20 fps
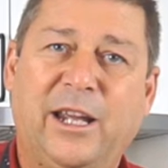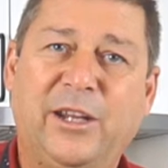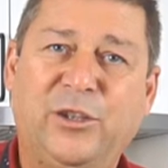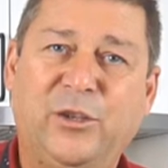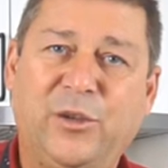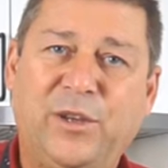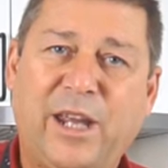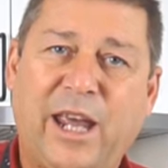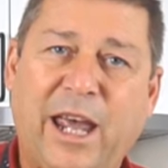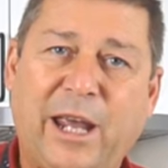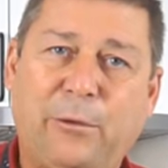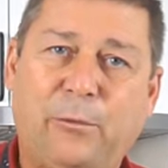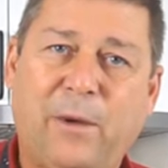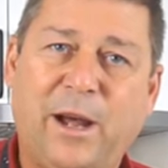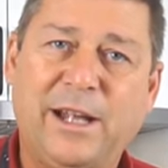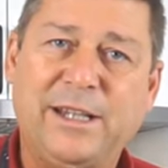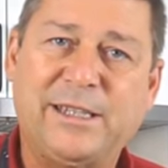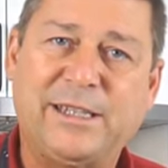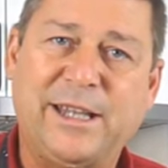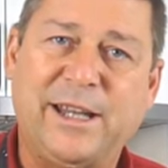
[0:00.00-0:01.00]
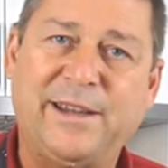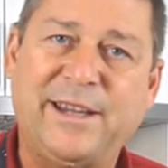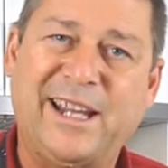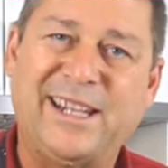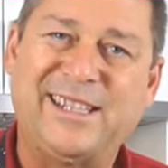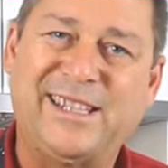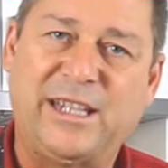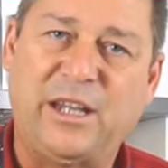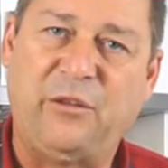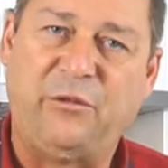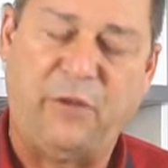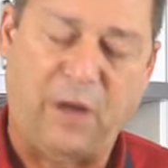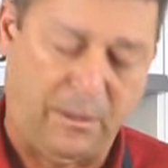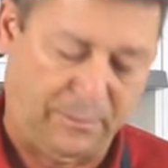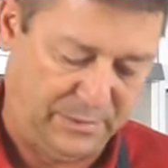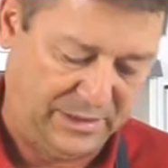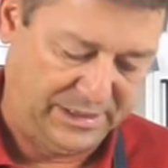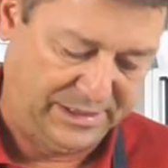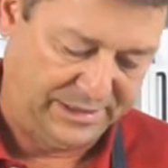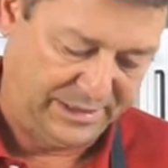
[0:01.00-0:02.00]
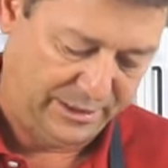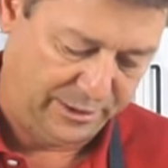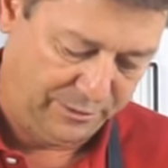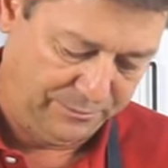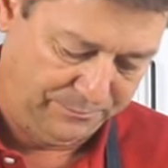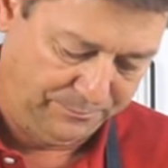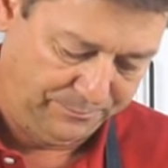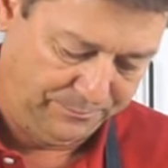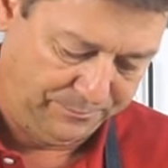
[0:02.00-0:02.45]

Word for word: into the egg whites, then they stiff up easier.